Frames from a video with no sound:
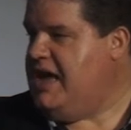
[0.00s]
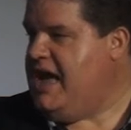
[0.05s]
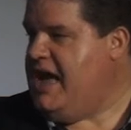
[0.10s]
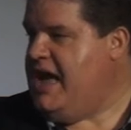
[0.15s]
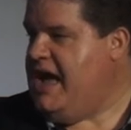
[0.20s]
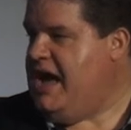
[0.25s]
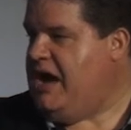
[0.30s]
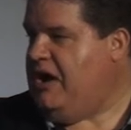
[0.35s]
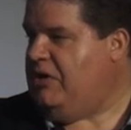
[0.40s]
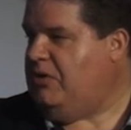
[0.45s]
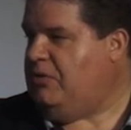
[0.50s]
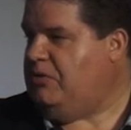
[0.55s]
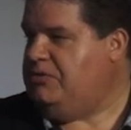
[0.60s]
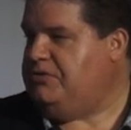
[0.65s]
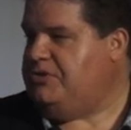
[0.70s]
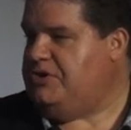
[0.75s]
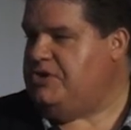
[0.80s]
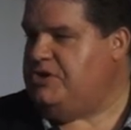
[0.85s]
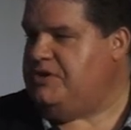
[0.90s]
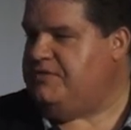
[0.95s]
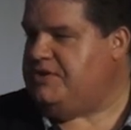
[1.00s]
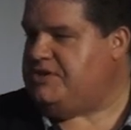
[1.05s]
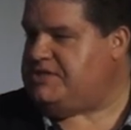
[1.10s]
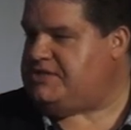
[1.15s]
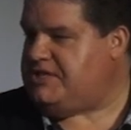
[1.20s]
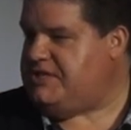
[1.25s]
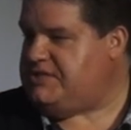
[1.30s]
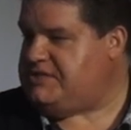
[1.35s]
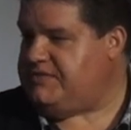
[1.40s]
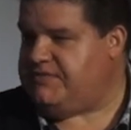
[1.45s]
how the
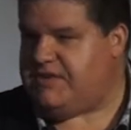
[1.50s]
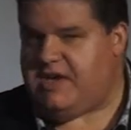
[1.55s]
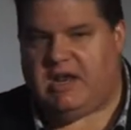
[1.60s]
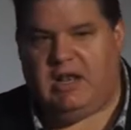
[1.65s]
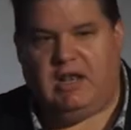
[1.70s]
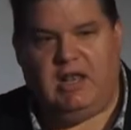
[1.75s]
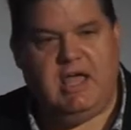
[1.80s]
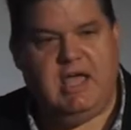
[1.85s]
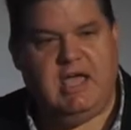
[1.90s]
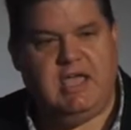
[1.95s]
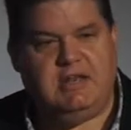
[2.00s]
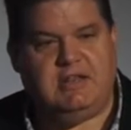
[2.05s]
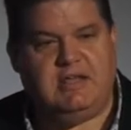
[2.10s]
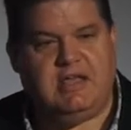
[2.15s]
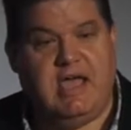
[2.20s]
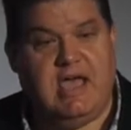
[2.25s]
universities of Adelaide